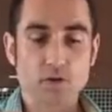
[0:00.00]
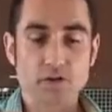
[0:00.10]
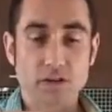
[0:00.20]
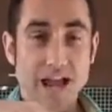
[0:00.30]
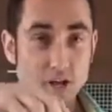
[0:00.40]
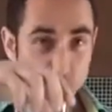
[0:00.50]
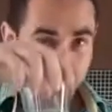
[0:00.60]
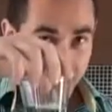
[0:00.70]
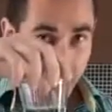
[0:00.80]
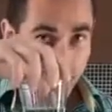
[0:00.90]
so it's
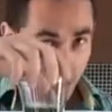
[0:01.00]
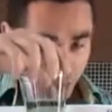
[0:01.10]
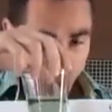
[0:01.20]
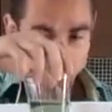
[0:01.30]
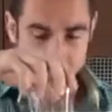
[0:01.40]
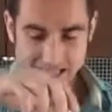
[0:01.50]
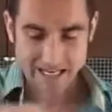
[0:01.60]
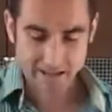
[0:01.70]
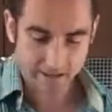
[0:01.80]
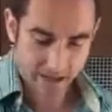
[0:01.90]
actually chemically treated to
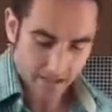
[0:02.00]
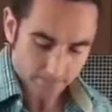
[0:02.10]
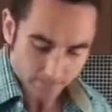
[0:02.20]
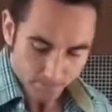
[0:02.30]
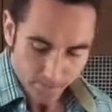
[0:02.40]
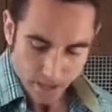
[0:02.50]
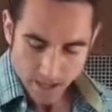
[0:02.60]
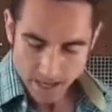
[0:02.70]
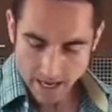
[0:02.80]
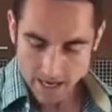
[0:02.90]
get it to that.
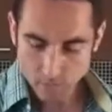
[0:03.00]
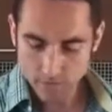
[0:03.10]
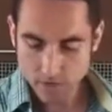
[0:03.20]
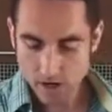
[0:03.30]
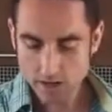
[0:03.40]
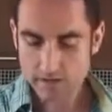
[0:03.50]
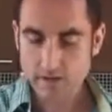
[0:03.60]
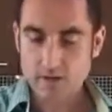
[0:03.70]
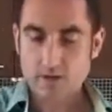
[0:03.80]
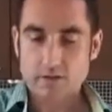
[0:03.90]
And we've got
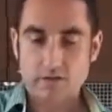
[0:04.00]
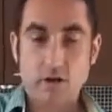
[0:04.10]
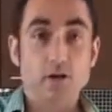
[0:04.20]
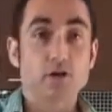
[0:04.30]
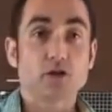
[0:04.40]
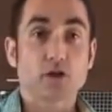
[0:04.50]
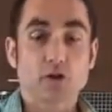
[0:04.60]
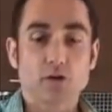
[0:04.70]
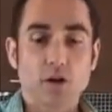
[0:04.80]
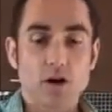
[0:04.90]
star of the
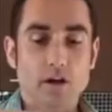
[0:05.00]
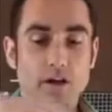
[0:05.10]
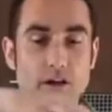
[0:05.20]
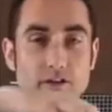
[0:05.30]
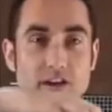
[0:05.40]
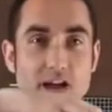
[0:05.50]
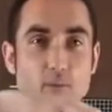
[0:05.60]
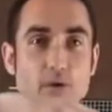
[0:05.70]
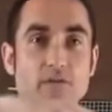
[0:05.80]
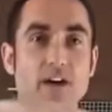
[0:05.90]
show, Kangen, it's
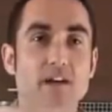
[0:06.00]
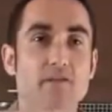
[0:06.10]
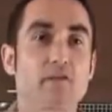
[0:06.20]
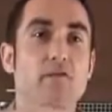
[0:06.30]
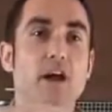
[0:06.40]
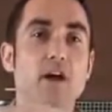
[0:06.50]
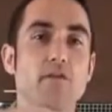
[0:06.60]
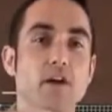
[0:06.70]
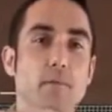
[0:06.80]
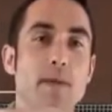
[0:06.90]
9.5,
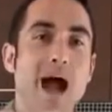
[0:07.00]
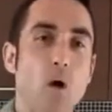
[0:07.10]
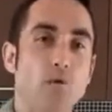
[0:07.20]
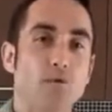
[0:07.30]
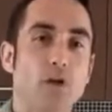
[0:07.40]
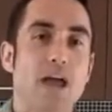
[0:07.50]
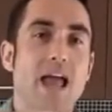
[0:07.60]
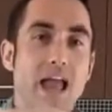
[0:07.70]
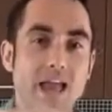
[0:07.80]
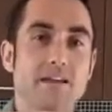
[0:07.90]
very, very powerful
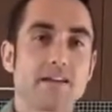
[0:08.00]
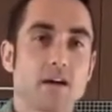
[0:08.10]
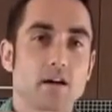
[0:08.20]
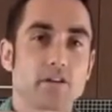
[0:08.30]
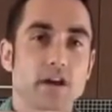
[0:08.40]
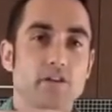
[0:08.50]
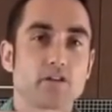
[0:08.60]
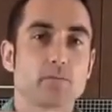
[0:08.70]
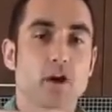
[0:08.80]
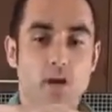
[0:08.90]

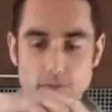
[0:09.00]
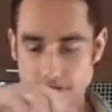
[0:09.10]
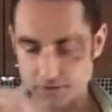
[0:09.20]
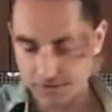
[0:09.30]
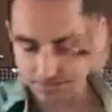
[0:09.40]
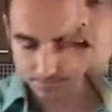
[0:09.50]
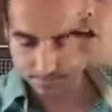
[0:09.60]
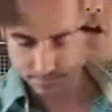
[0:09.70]
antioxidizing properties.